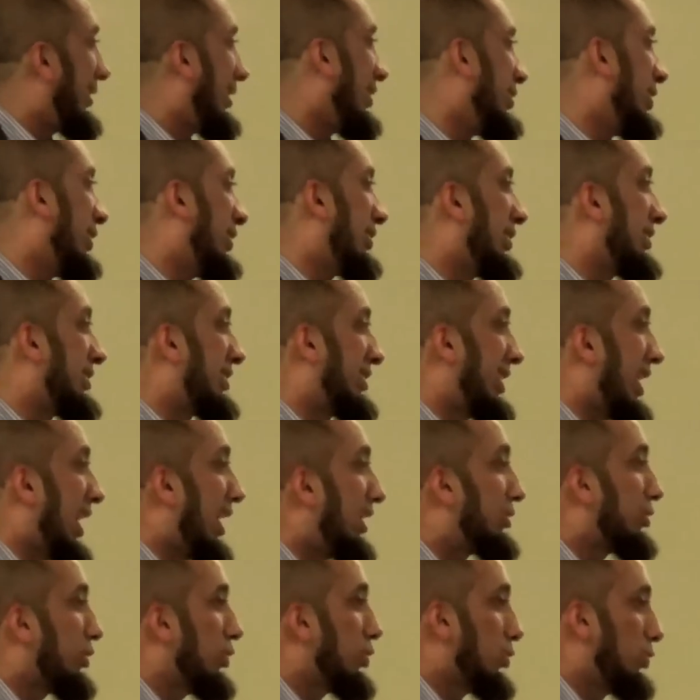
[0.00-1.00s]
And then there are the
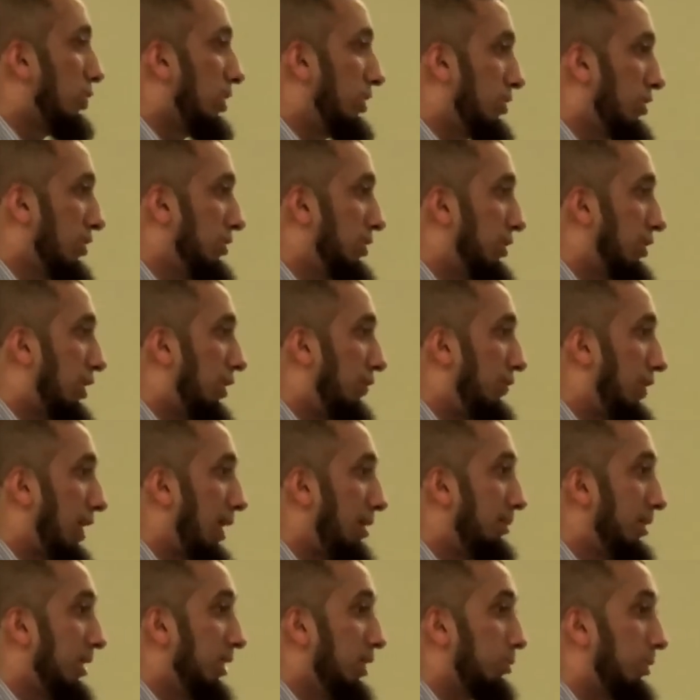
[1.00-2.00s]
sad situations in our
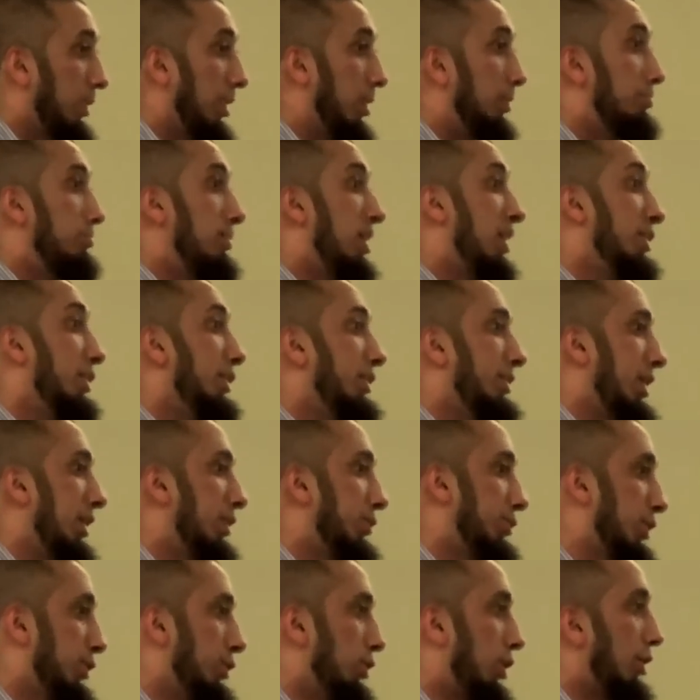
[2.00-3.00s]
families where the mother
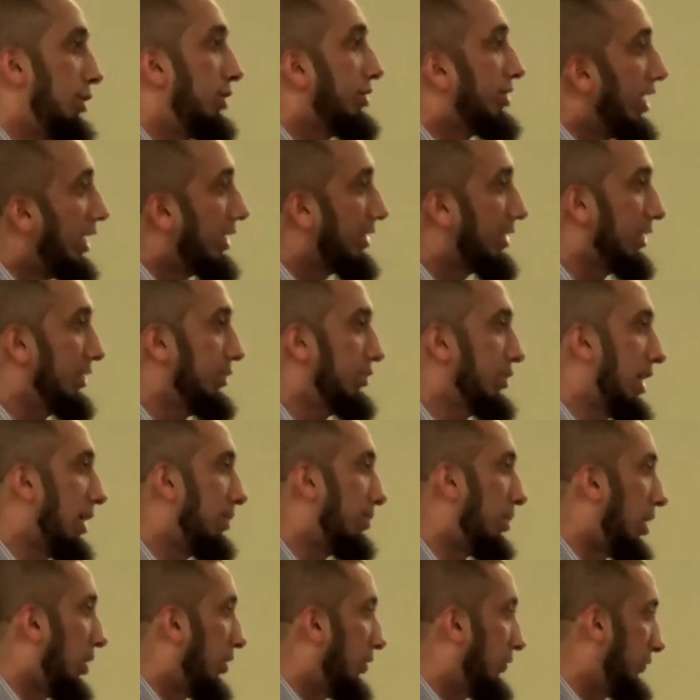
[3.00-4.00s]
tells the daughter, take the
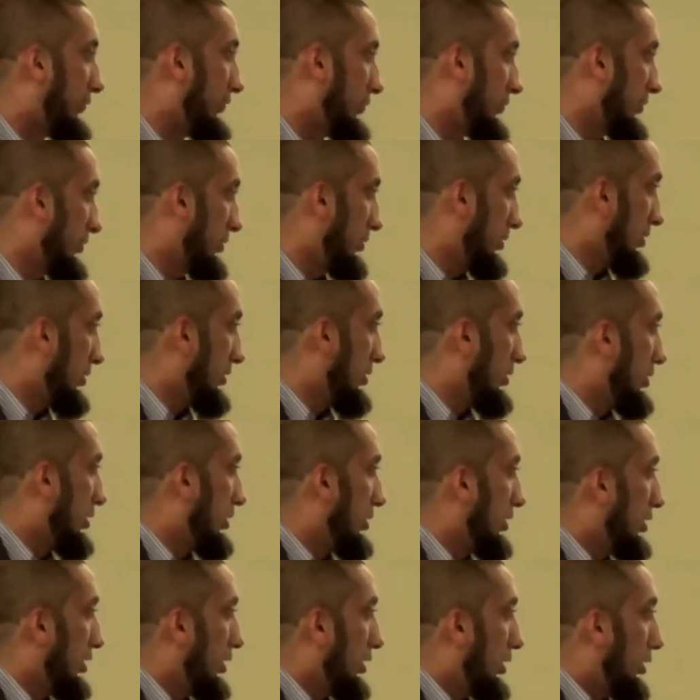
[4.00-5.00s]
hijab off.
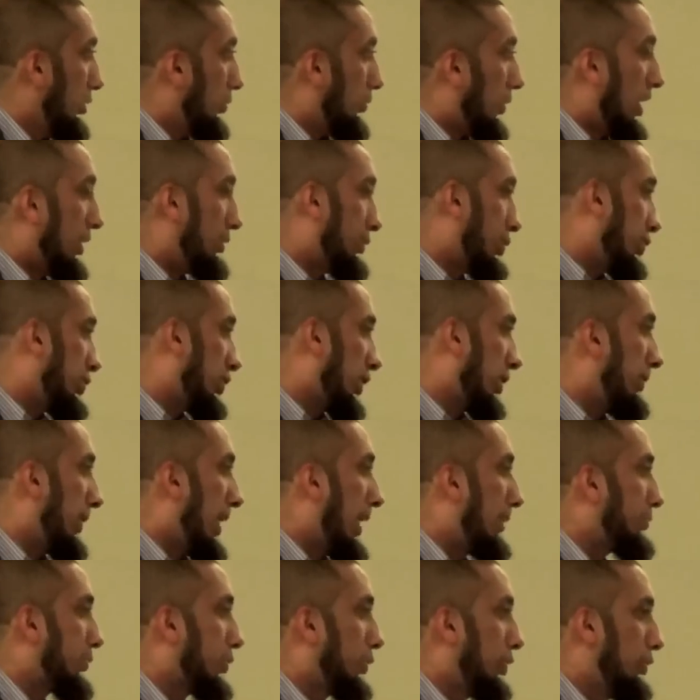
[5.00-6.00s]
Why is your
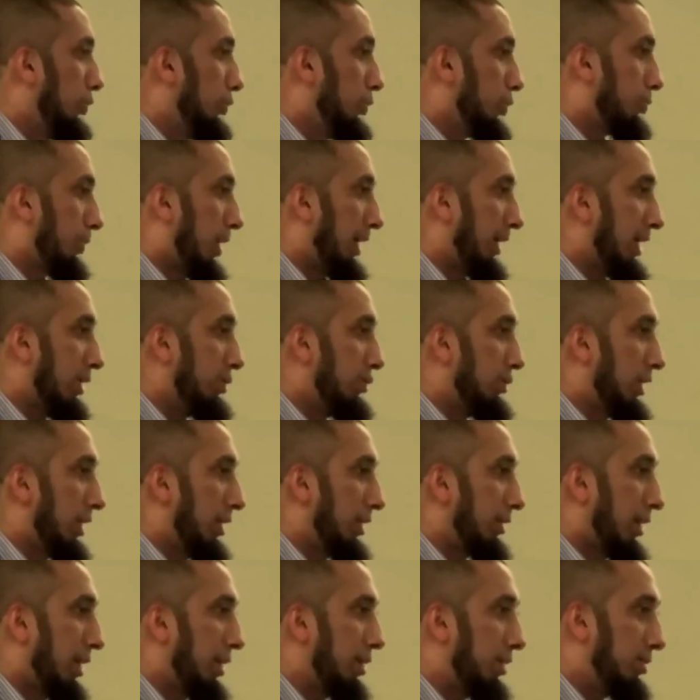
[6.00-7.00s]
jilbab so loose? Why can't you
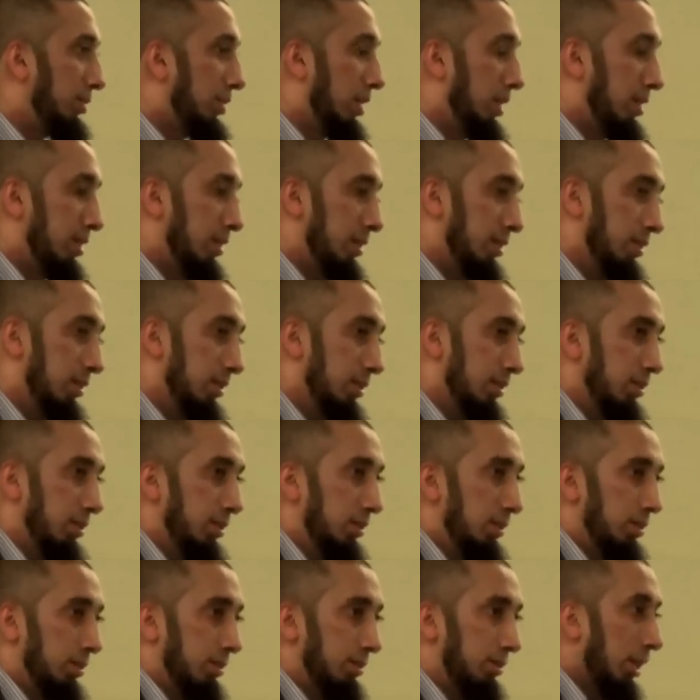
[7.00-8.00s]
get a tighter one?
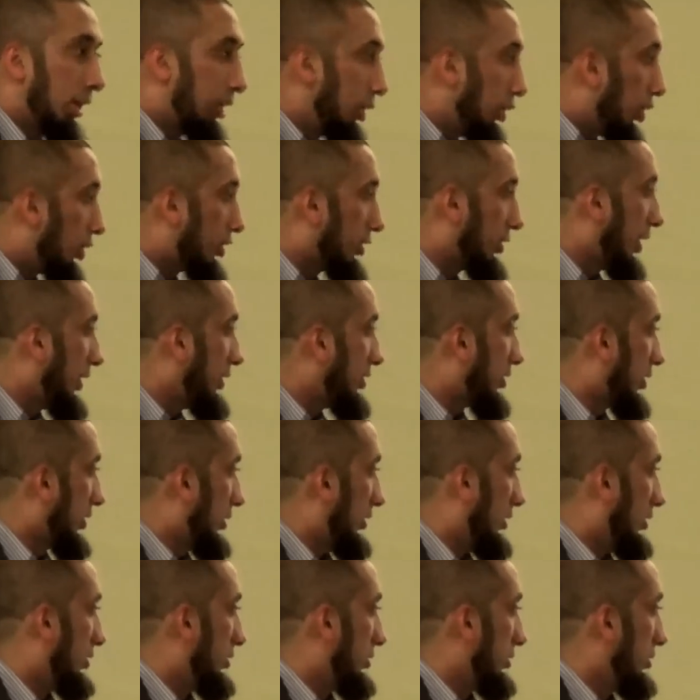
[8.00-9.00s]
That'll look
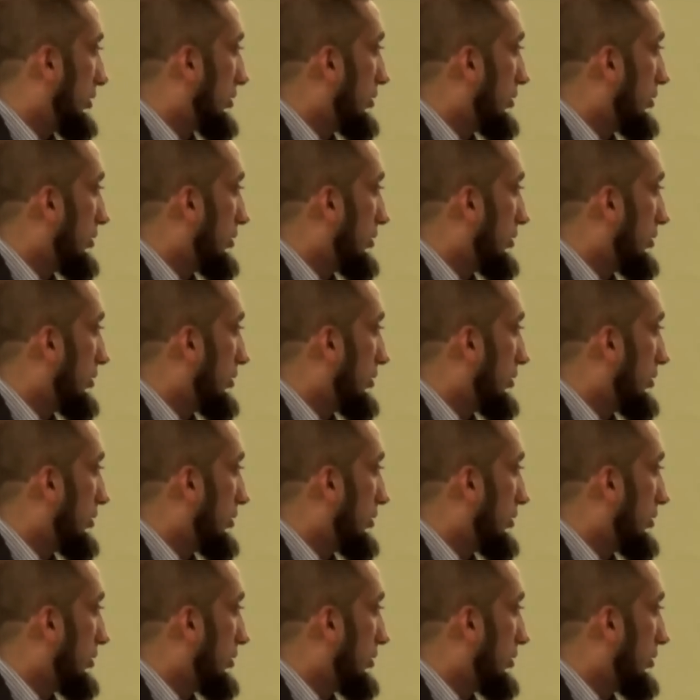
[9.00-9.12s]
nicer.